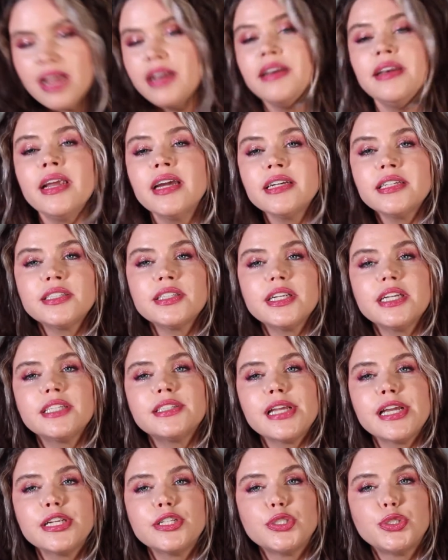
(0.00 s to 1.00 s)
Next
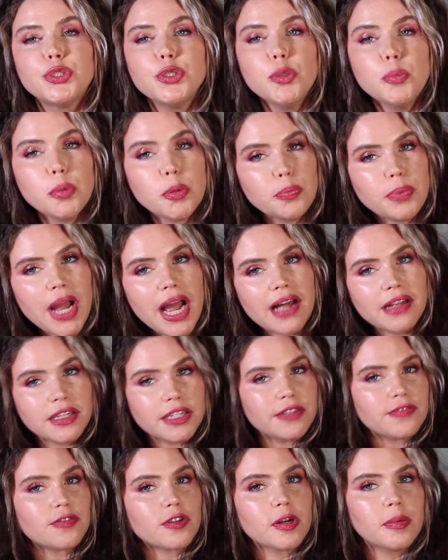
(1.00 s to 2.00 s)
is a dupe
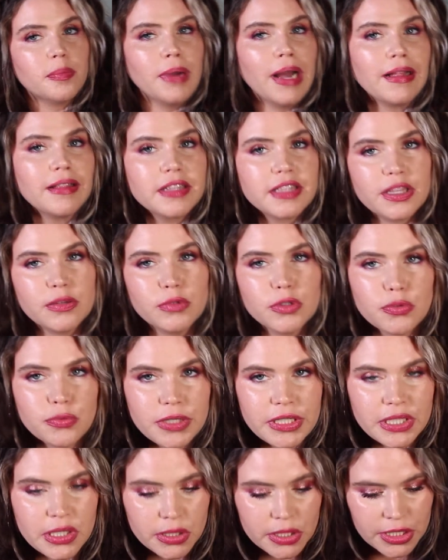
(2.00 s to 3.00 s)
palette for a palette that was
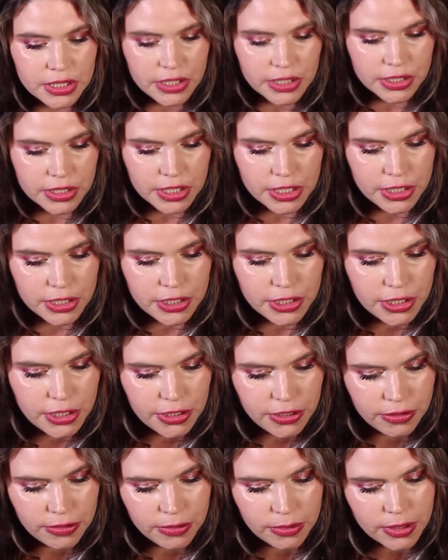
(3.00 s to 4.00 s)
recently
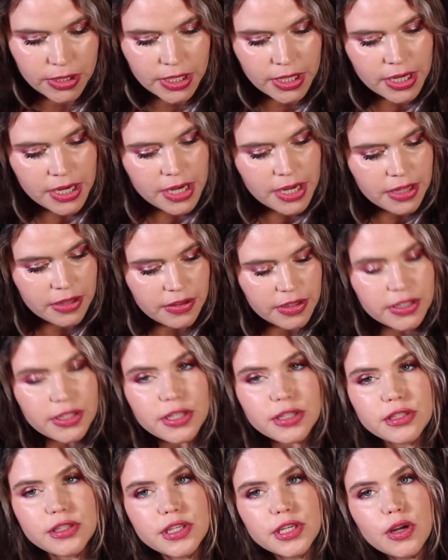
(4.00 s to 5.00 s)
discontinued. This
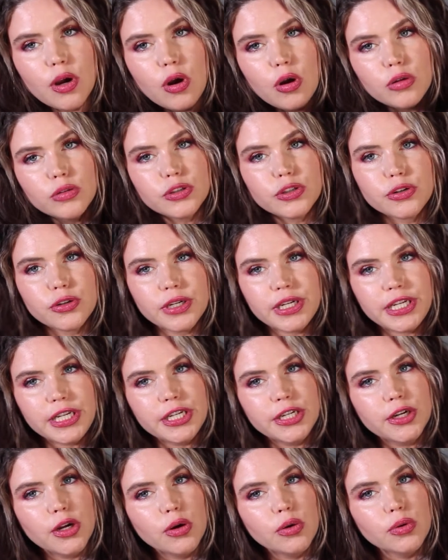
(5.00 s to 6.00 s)
is the Alter
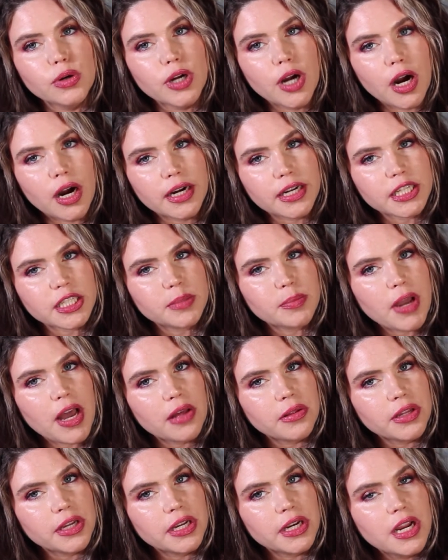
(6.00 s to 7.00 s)
Ego Goddess
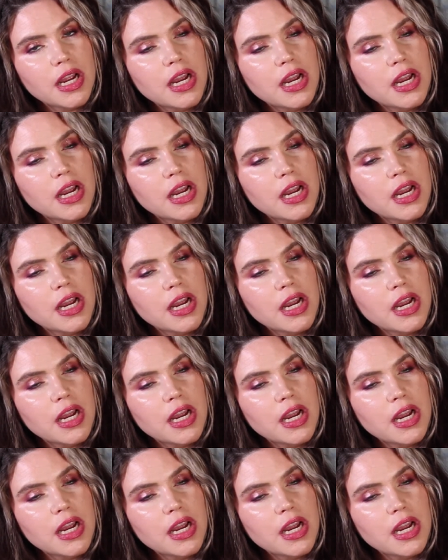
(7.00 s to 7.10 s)
palette.